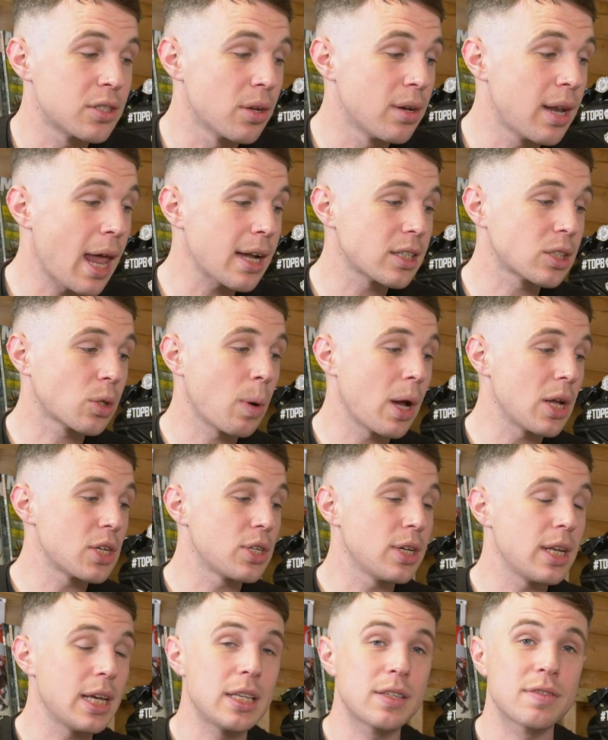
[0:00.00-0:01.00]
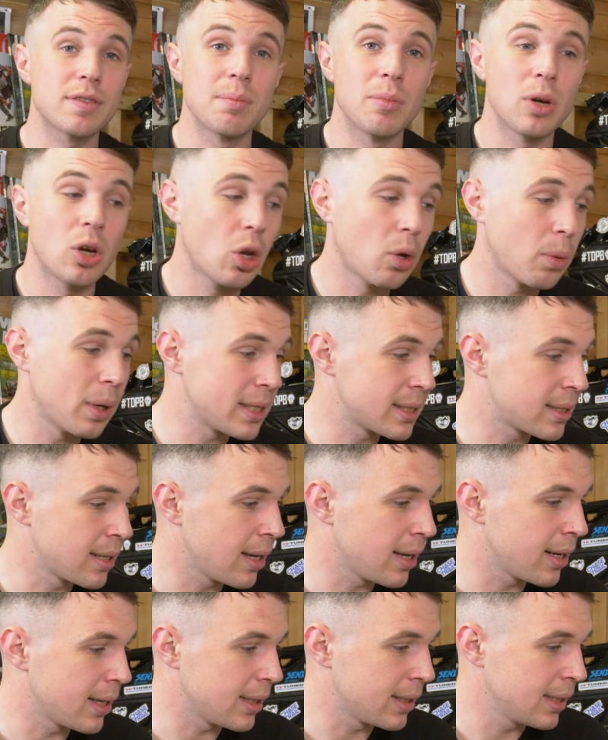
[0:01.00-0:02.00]
so next question is from Lewis
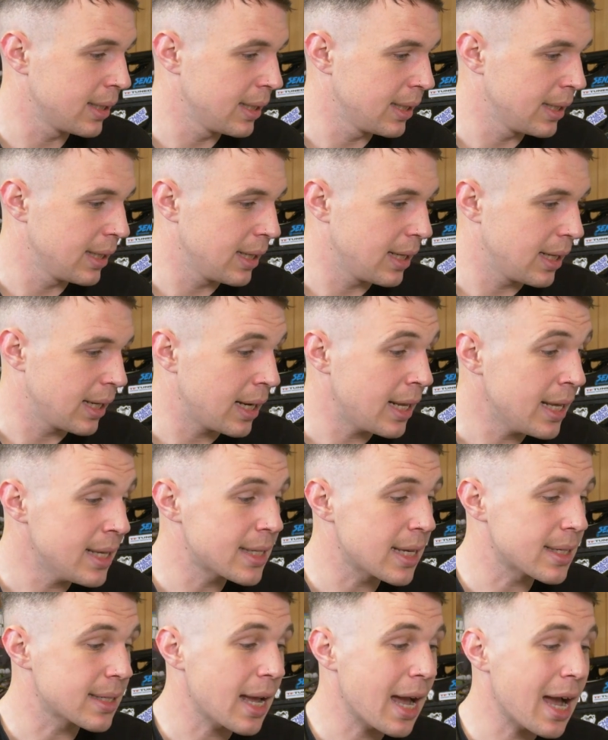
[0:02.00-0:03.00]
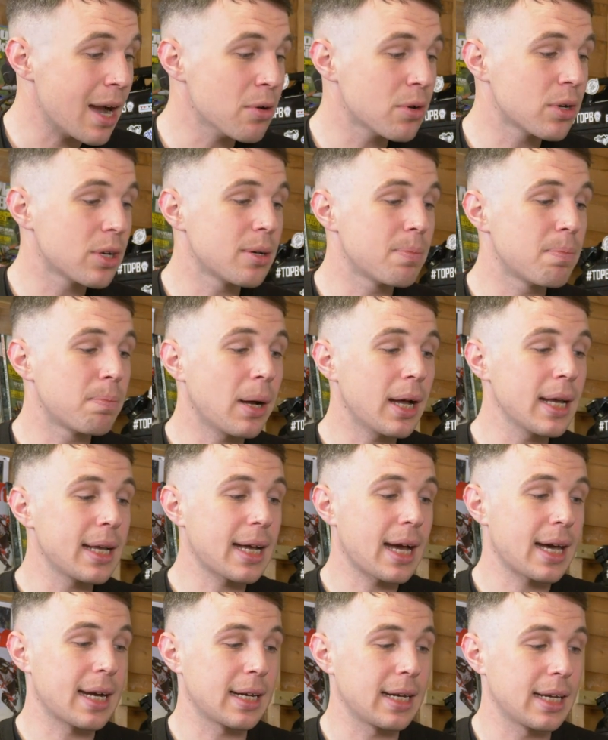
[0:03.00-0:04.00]
Turner, and he says, "How could
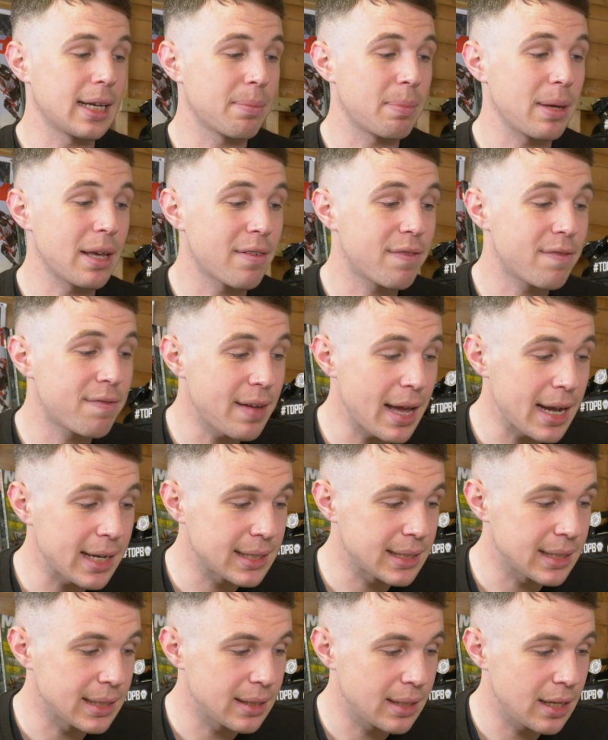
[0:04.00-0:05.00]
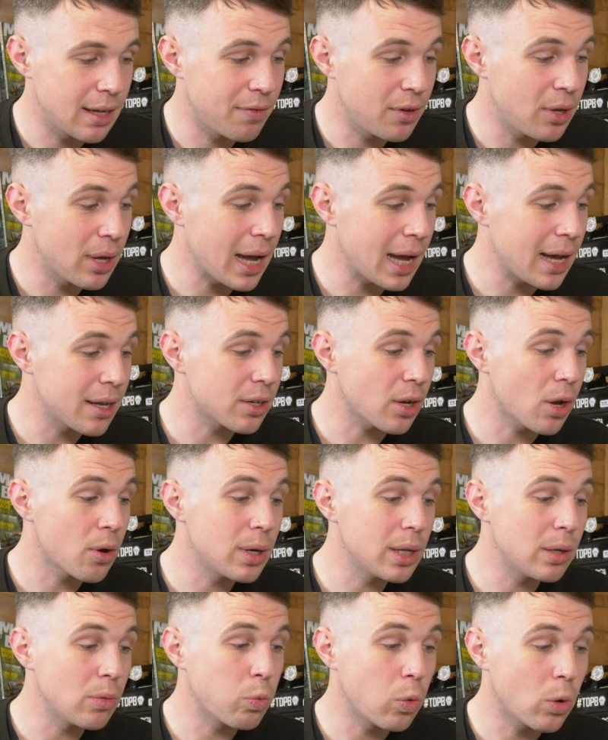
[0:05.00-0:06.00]
bike handling be effective if you had
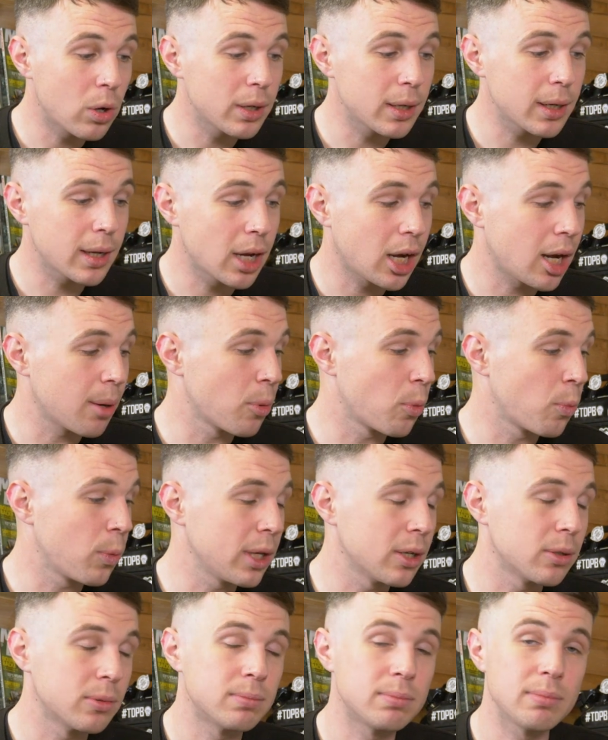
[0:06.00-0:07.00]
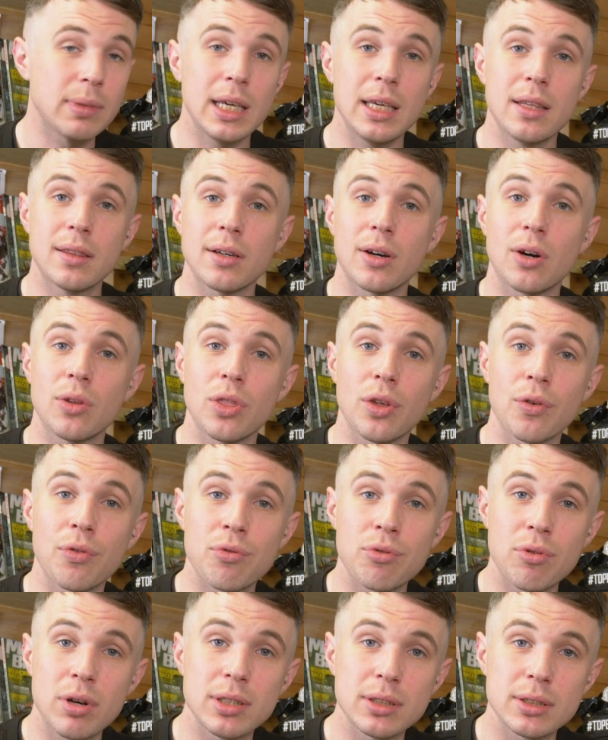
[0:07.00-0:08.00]
only one carbon wheel, either on the
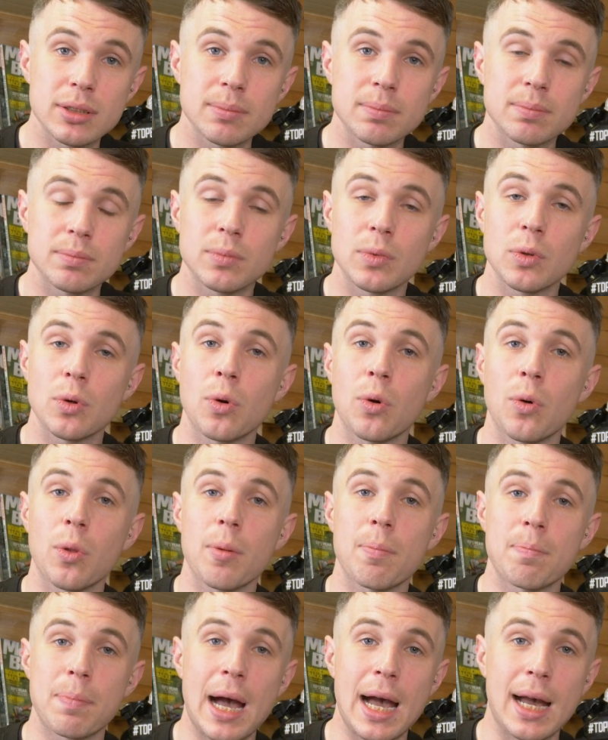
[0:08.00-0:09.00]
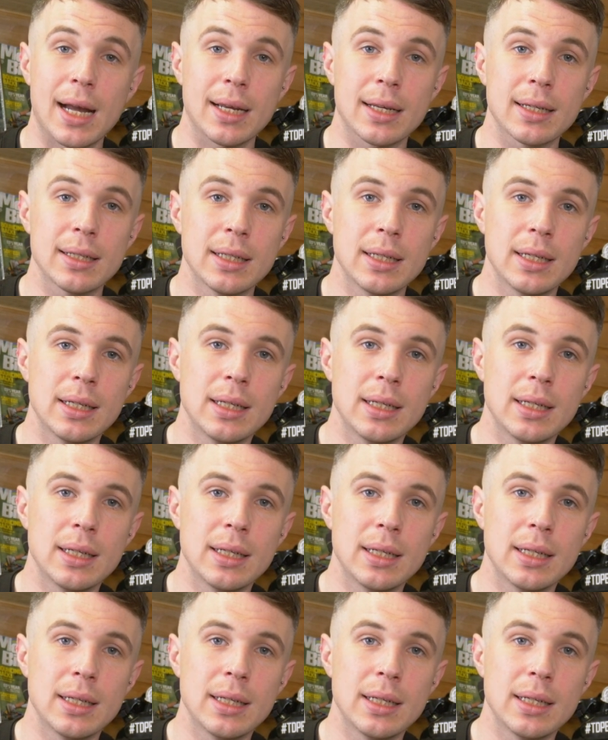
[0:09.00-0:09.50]
front or the back?"